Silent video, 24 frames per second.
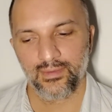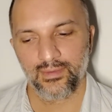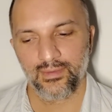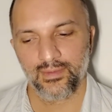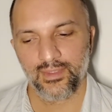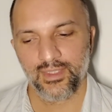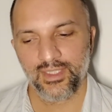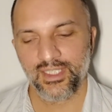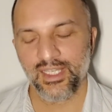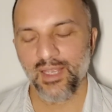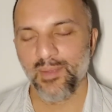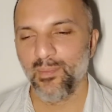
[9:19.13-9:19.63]

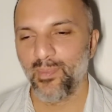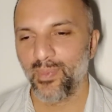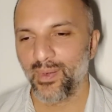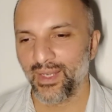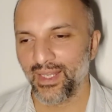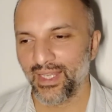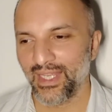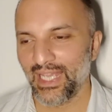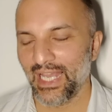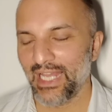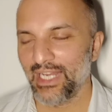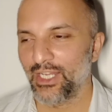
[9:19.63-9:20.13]

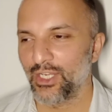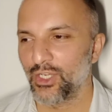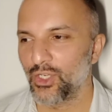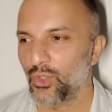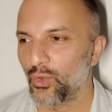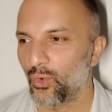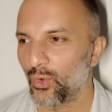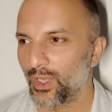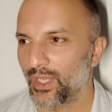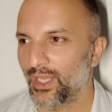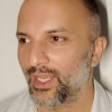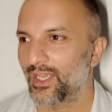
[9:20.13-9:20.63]
simply an
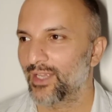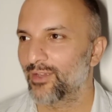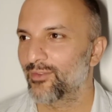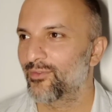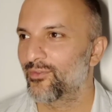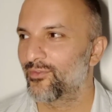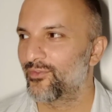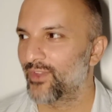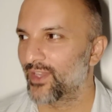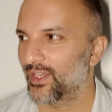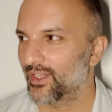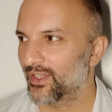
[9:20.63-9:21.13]
annoying
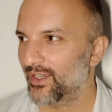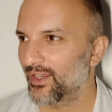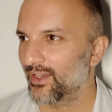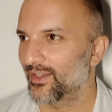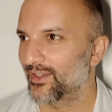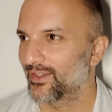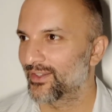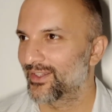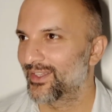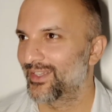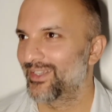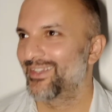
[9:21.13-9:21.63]
figure.
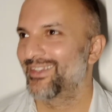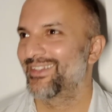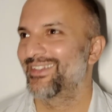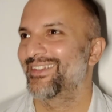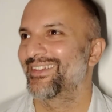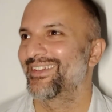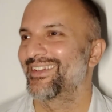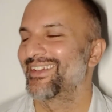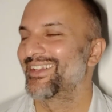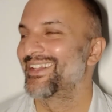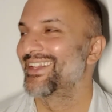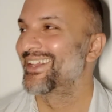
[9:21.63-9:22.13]

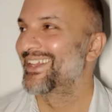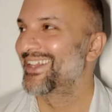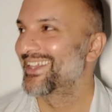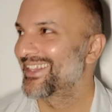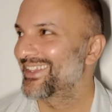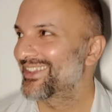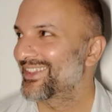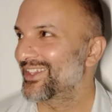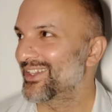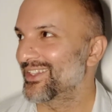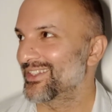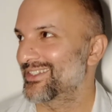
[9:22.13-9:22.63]

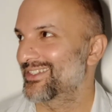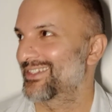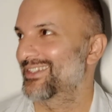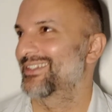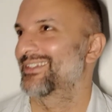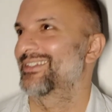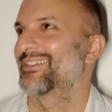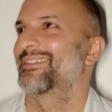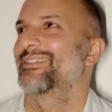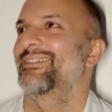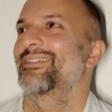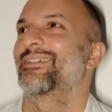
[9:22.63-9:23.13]
That's,
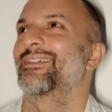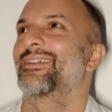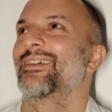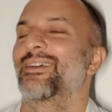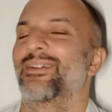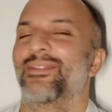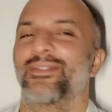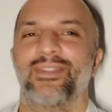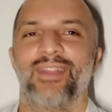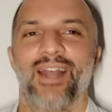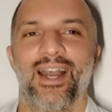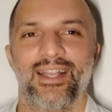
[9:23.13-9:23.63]
you know,
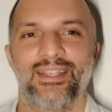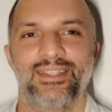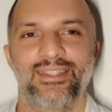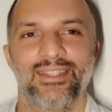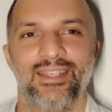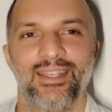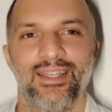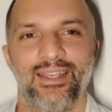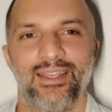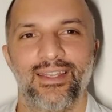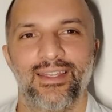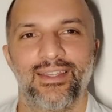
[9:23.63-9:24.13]
that's
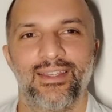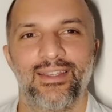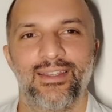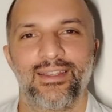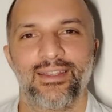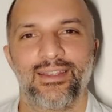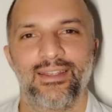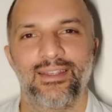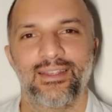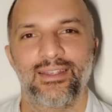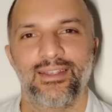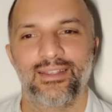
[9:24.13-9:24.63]
it.
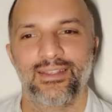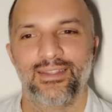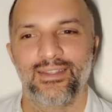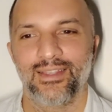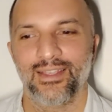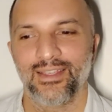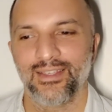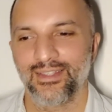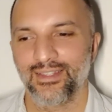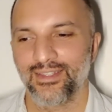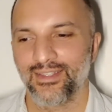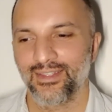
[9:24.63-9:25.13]

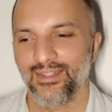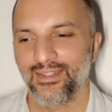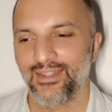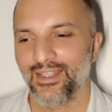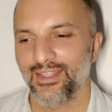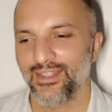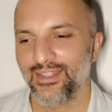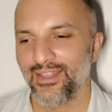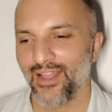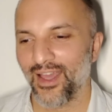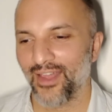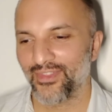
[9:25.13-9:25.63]

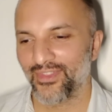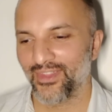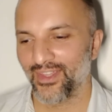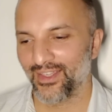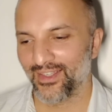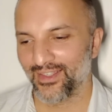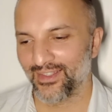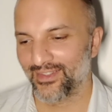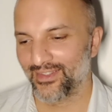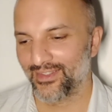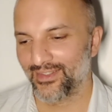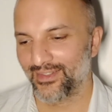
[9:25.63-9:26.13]
There's
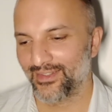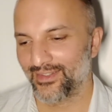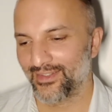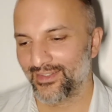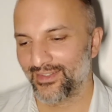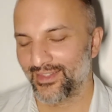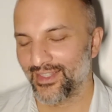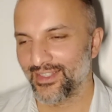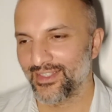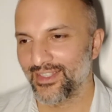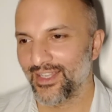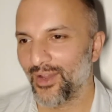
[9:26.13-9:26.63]
nothing,
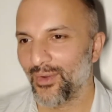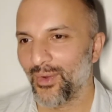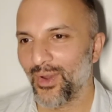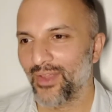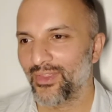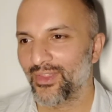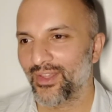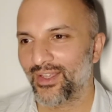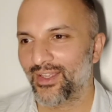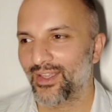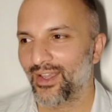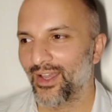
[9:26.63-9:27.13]
there's no
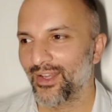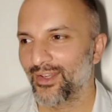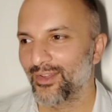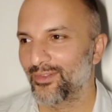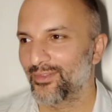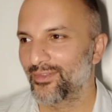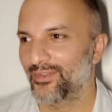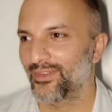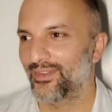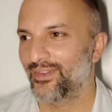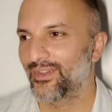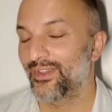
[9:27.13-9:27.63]
other kind of
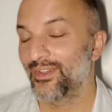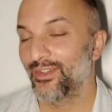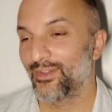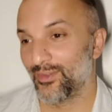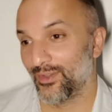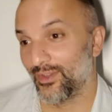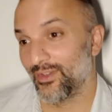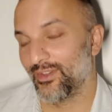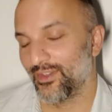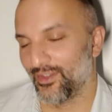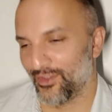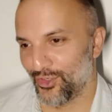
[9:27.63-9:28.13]

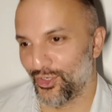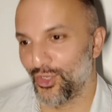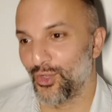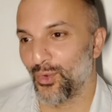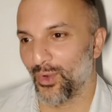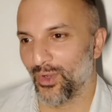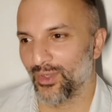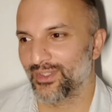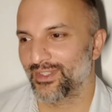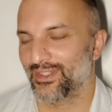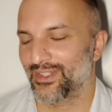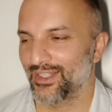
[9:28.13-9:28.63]

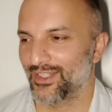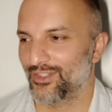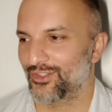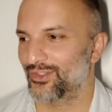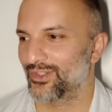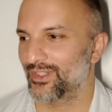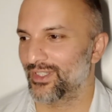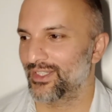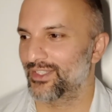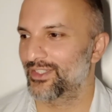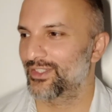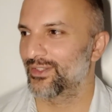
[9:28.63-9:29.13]
nuance,
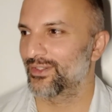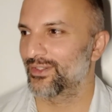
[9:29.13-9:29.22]
literally,